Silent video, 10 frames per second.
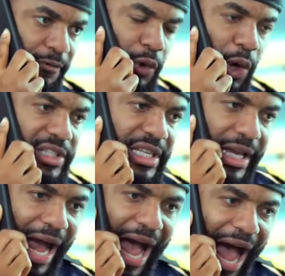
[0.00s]
For God's
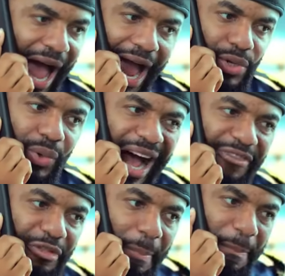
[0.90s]
sake, I don't
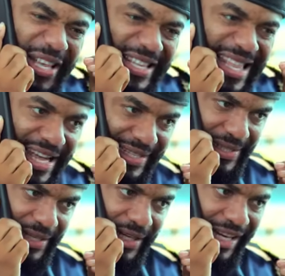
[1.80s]
have a
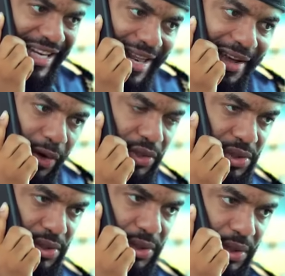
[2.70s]
business in
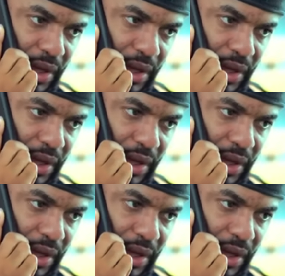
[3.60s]
Lagos.